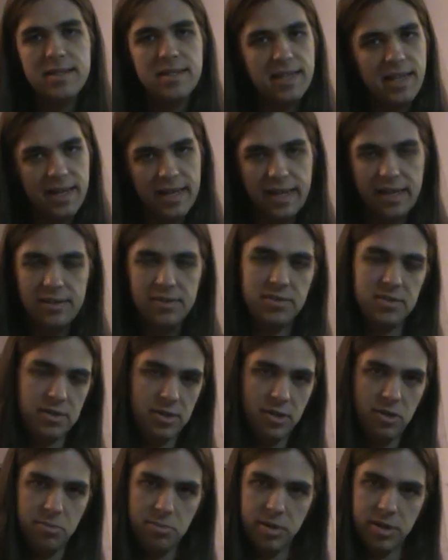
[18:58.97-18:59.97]
And I got a little
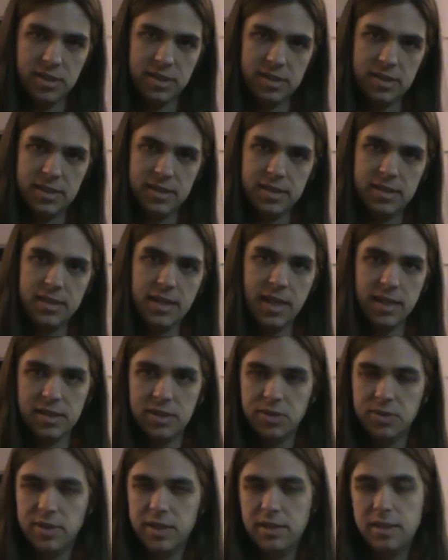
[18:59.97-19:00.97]
notebook that sits
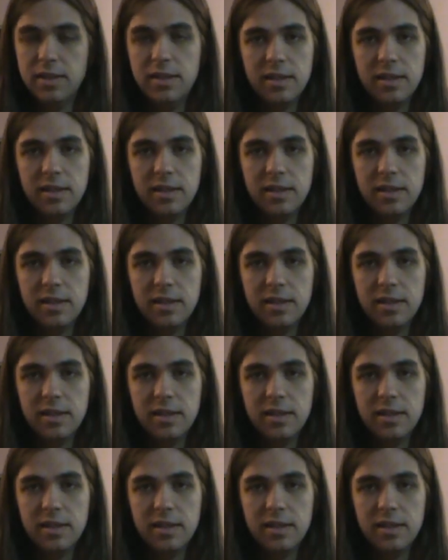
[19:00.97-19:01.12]
next to it,